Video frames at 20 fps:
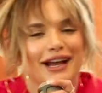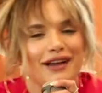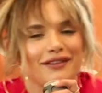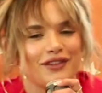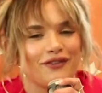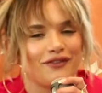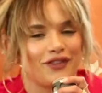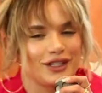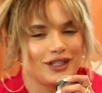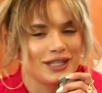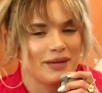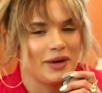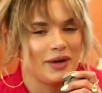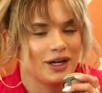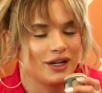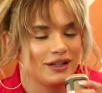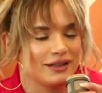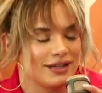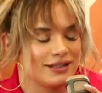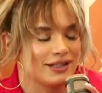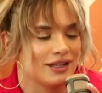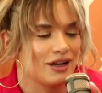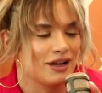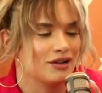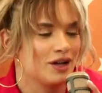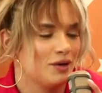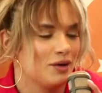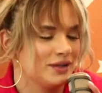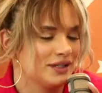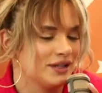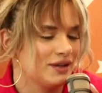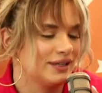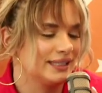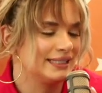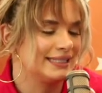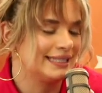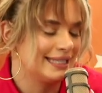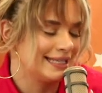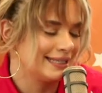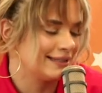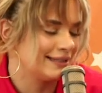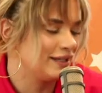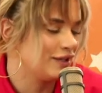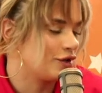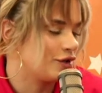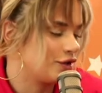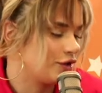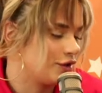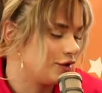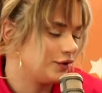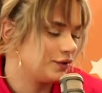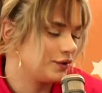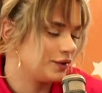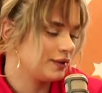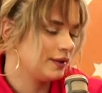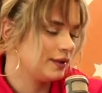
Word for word: I, the first time I heard that song, I was on a Disney cruise.